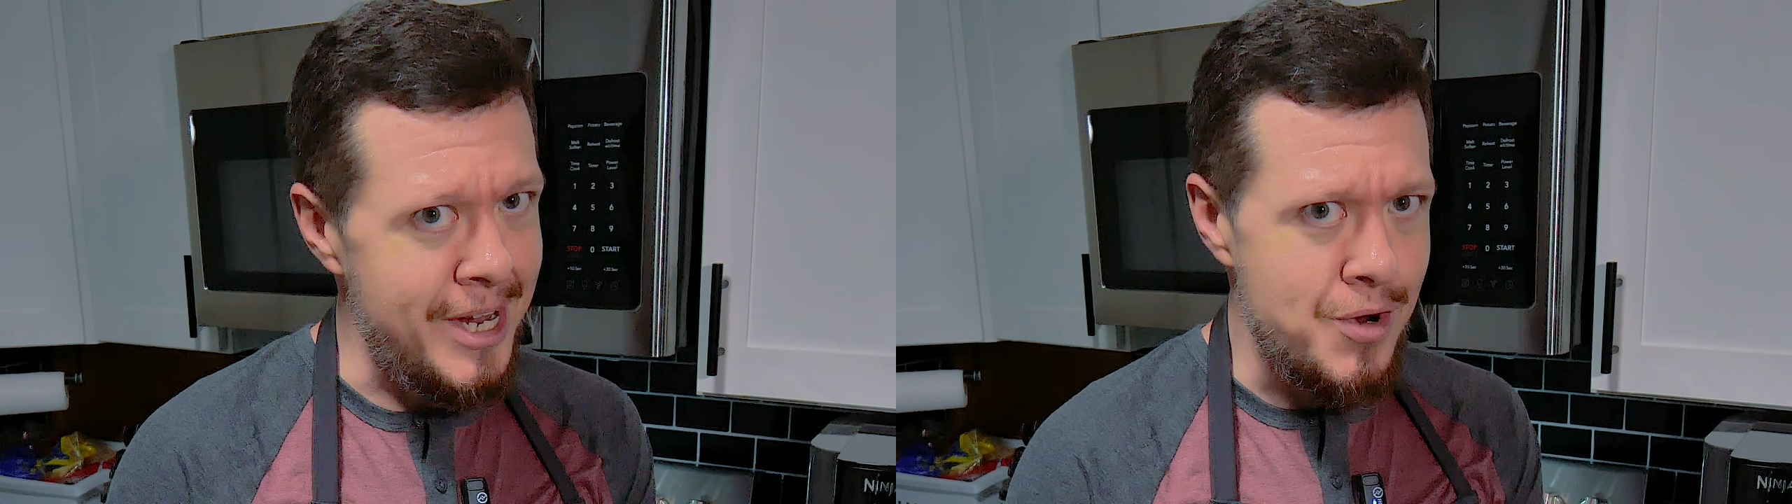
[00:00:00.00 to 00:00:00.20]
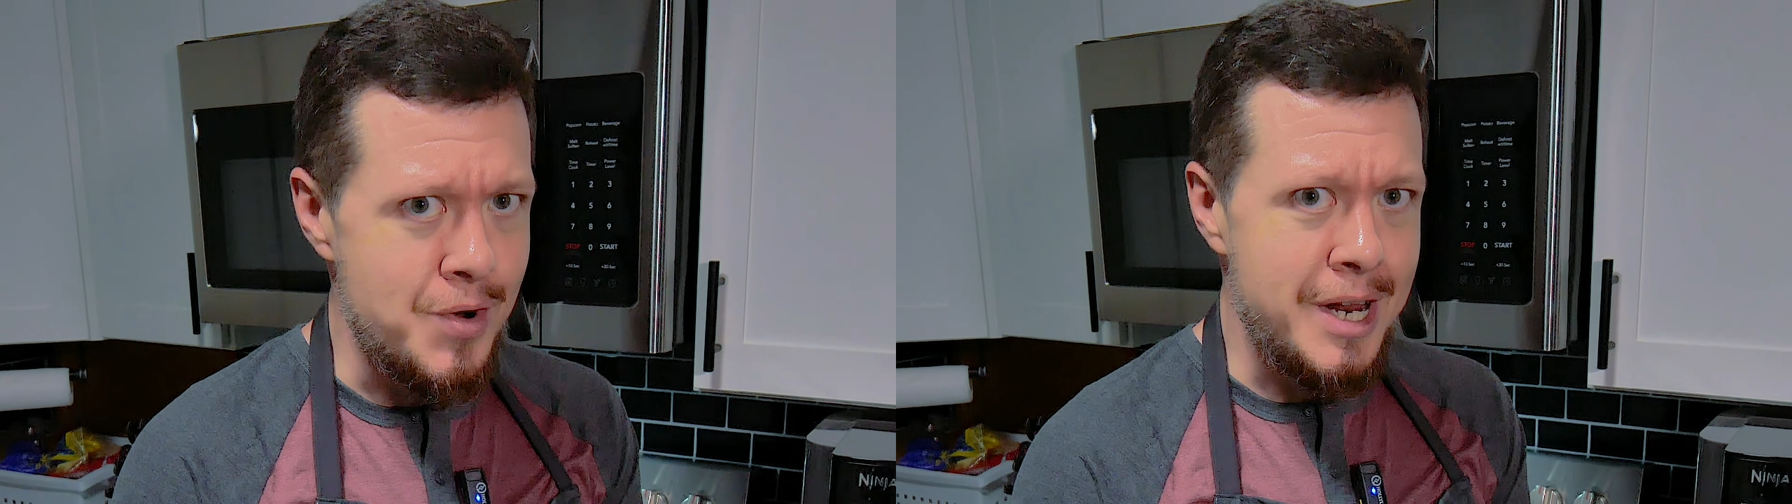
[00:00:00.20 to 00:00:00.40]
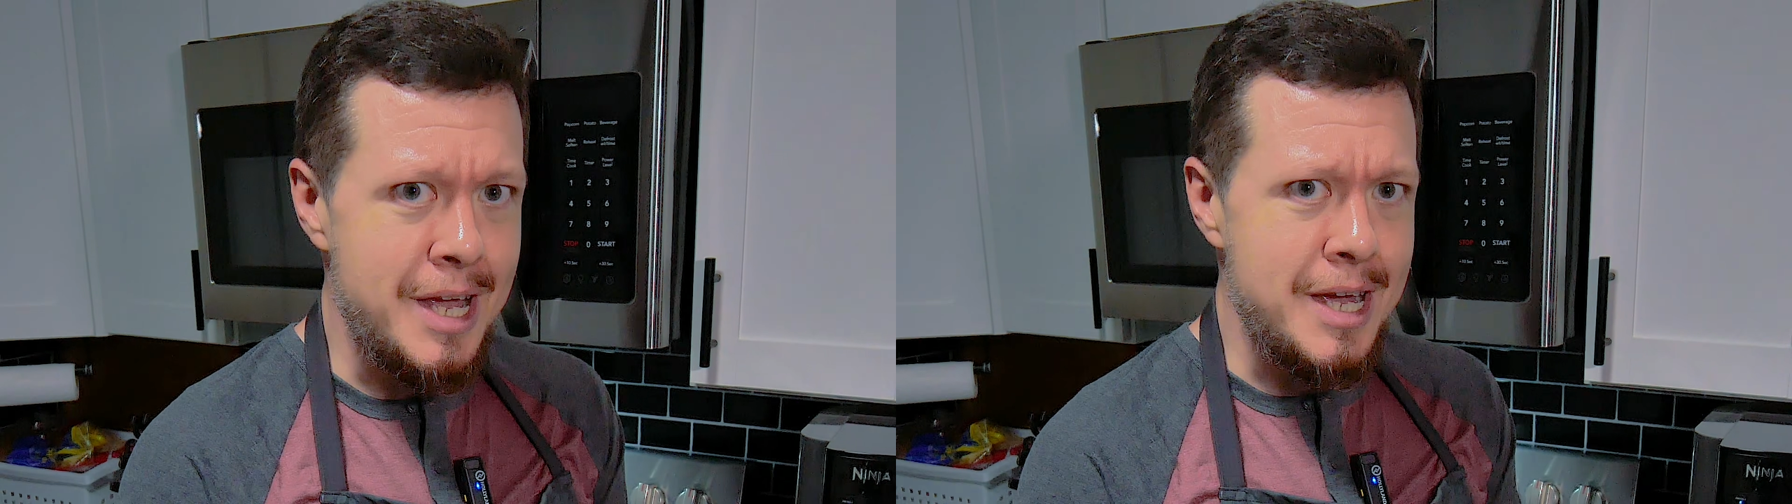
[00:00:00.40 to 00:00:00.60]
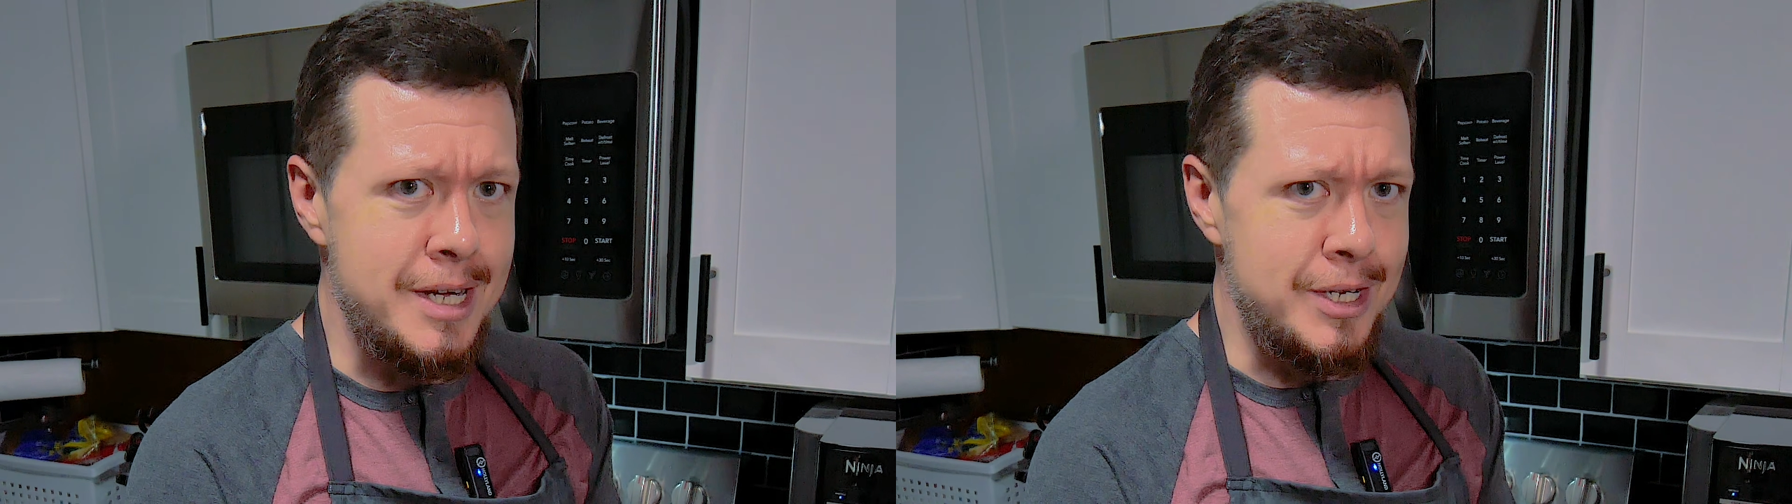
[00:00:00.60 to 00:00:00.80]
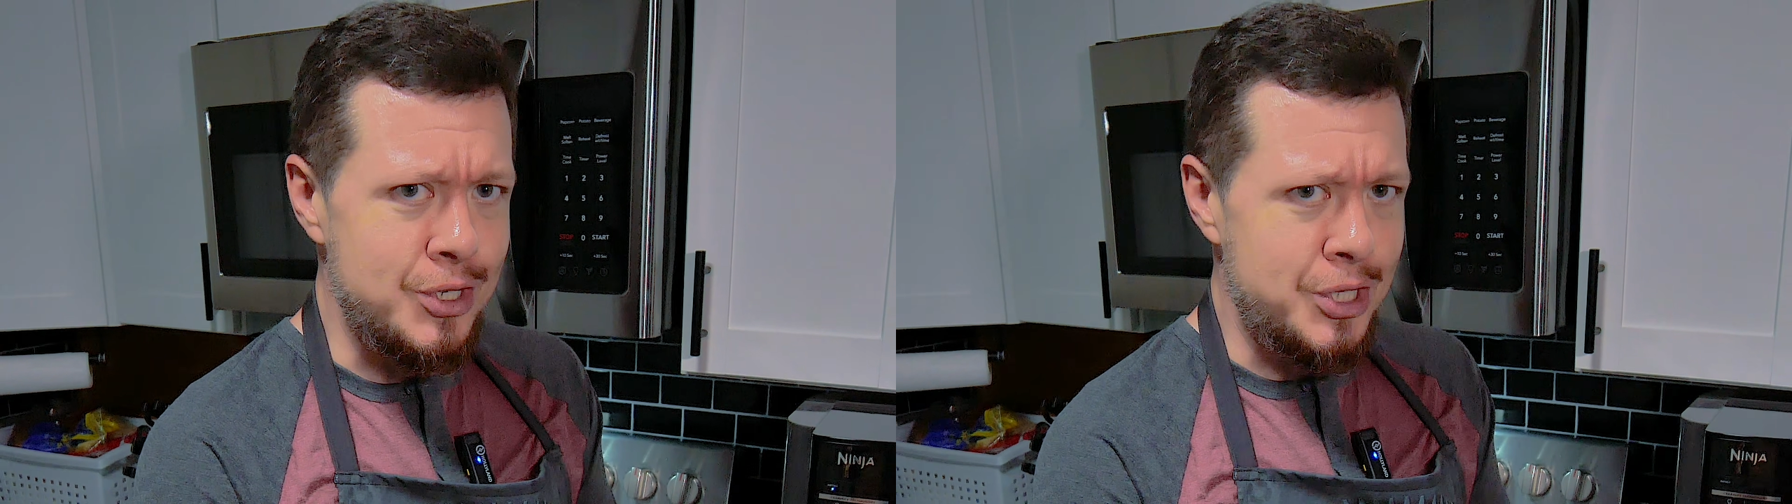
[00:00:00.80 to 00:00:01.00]
here it
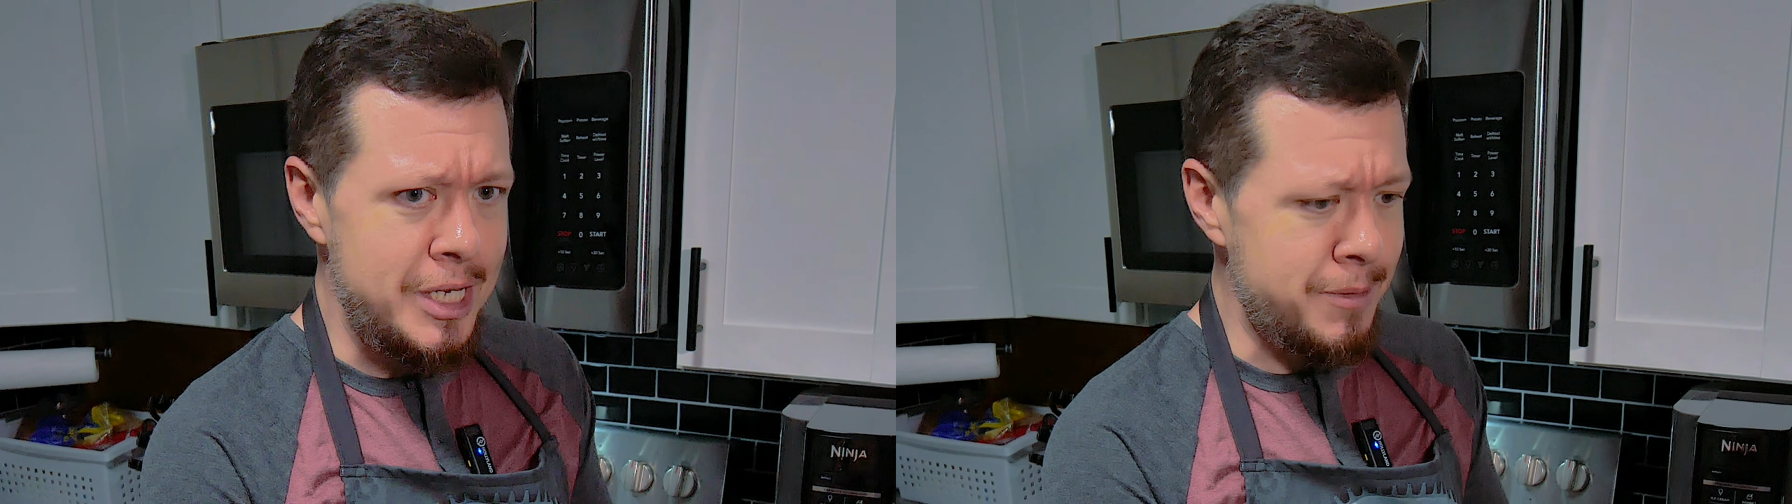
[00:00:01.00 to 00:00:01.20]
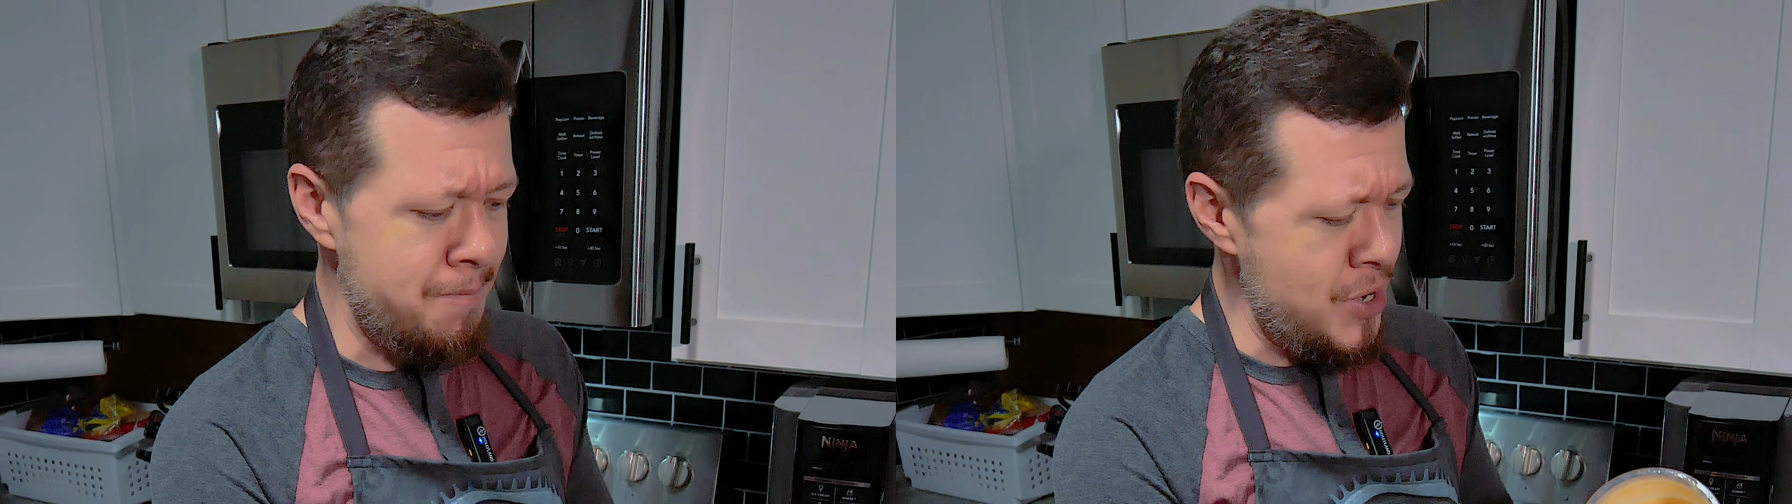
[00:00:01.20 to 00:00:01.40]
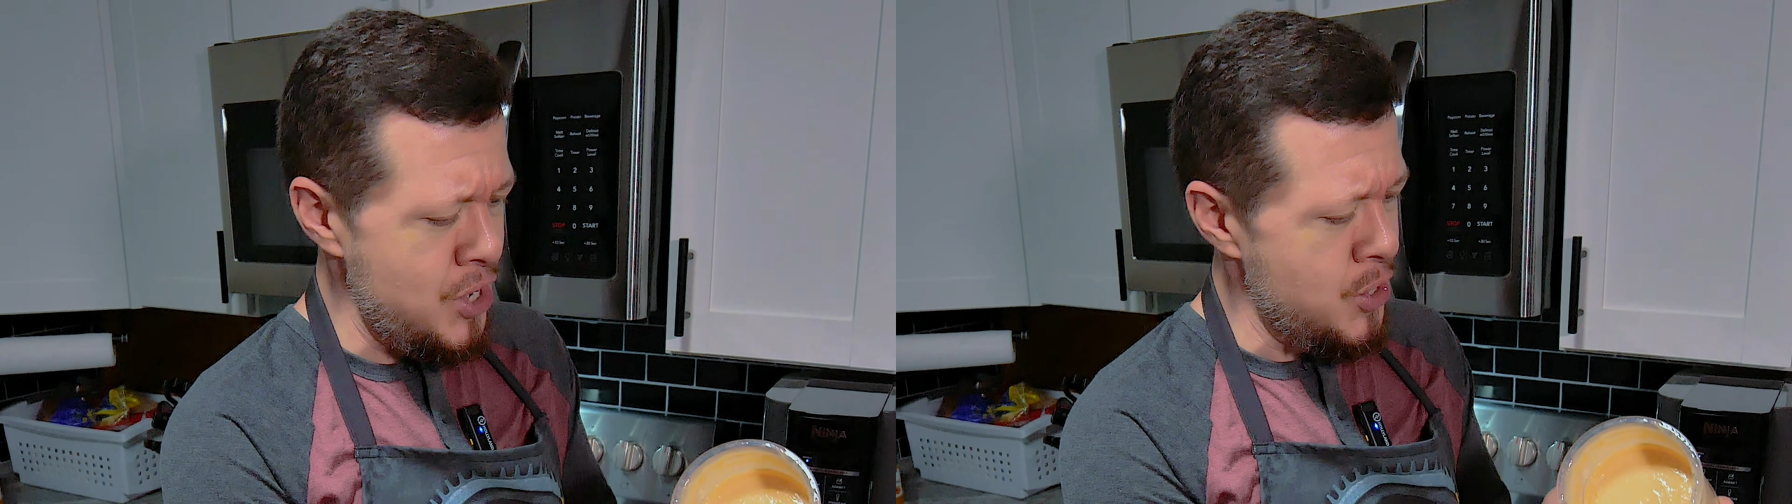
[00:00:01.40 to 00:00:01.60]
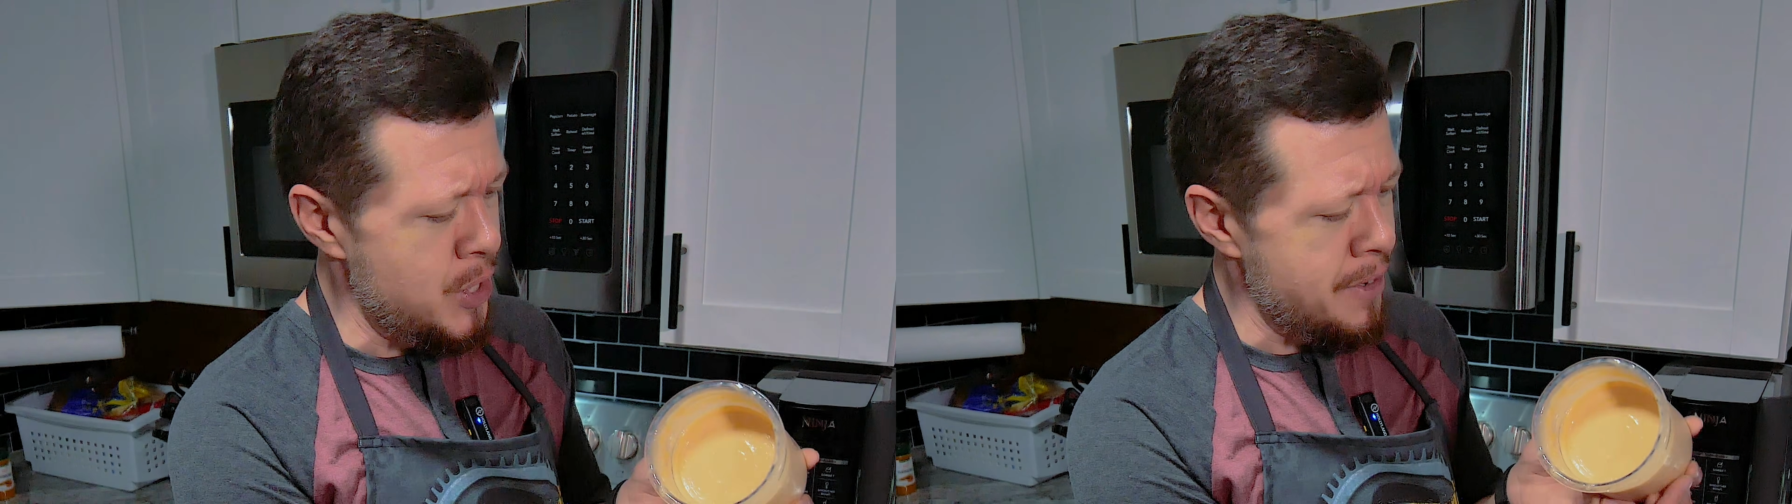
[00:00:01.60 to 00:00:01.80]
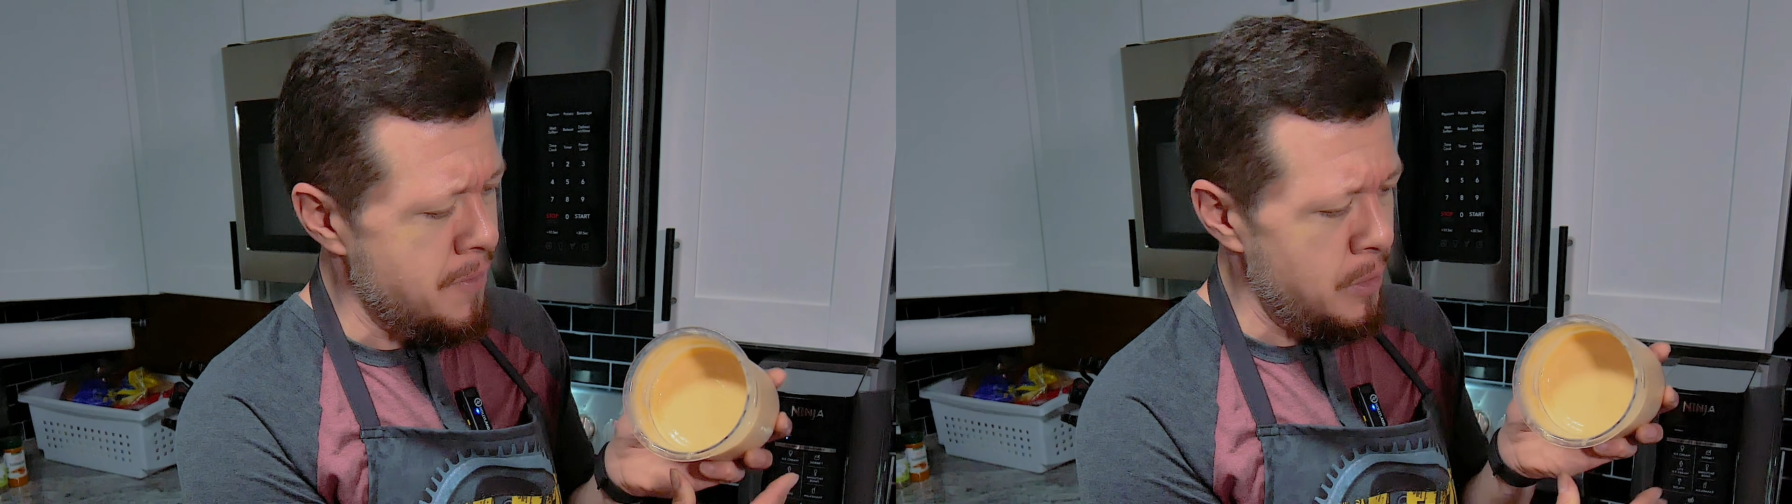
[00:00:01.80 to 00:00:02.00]
is, this
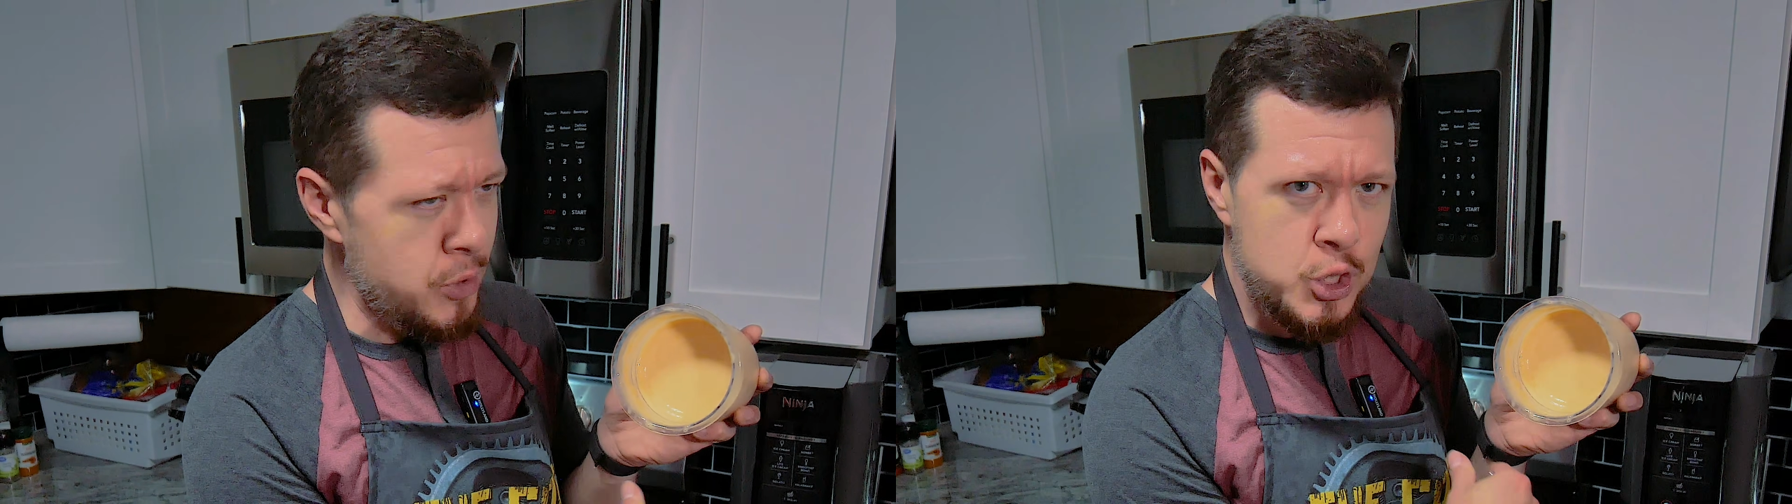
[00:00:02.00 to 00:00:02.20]
beautiful,